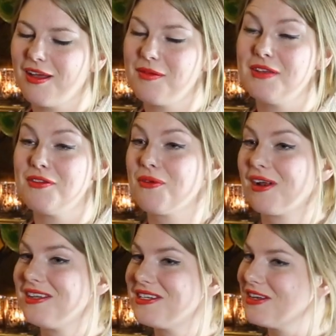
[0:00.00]
I mean, if you
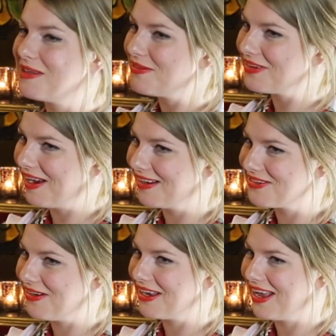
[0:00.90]
want to do a little bit of a
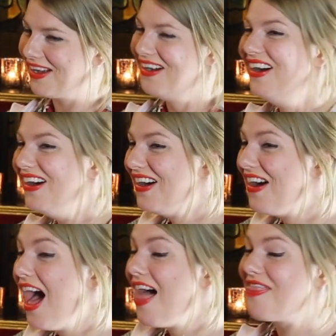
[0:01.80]
character right now,
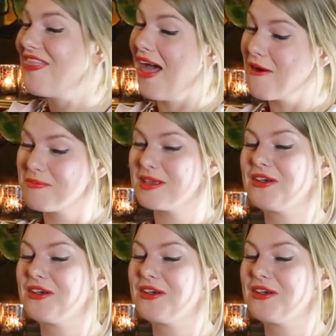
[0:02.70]
that would be